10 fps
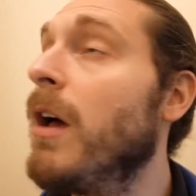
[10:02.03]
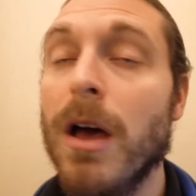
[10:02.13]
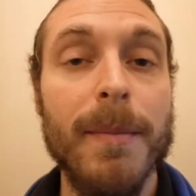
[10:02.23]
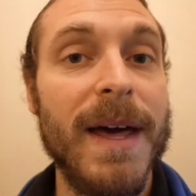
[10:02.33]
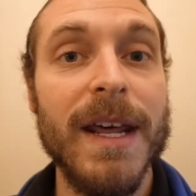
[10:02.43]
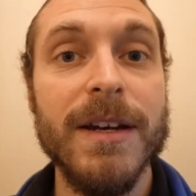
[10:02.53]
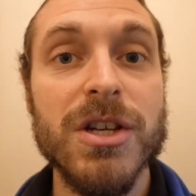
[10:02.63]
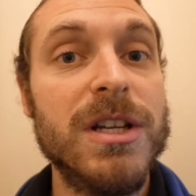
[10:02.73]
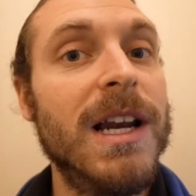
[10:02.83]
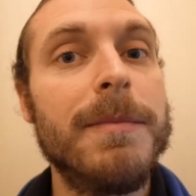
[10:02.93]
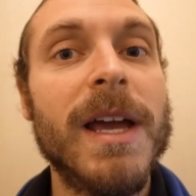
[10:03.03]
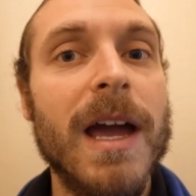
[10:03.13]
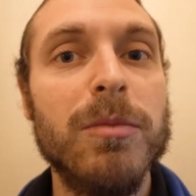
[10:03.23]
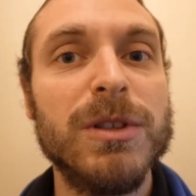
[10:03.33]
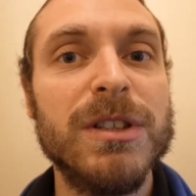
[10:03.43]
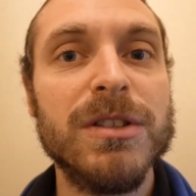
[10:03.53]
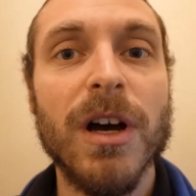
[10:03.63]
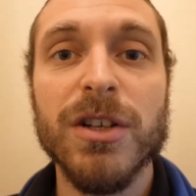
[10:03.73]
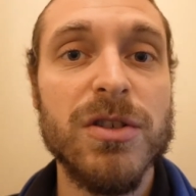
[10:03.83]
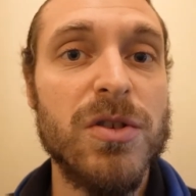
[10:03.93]
And then just clip the cables
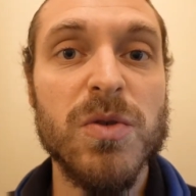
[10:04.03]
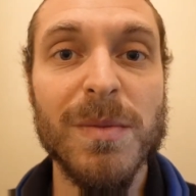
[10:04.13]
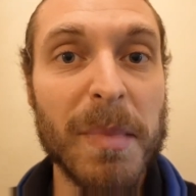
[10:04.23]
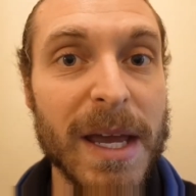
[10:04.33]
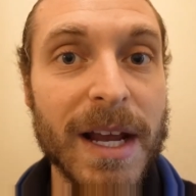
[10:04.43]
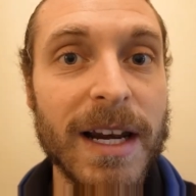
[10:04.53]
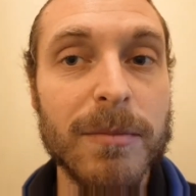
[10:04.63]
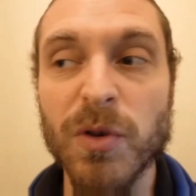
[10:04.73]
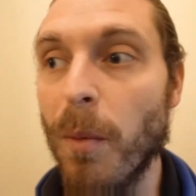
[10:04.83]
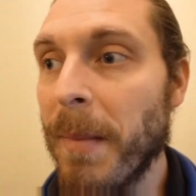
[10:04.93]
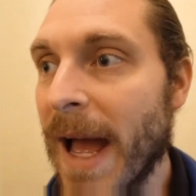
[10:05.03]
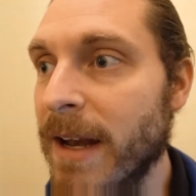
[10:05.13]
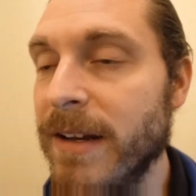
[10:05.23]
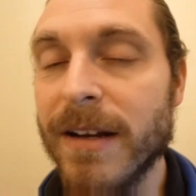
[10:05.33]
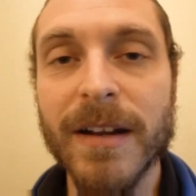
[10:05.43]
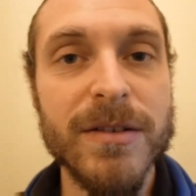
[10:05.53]
inside, just using P-clips or banding.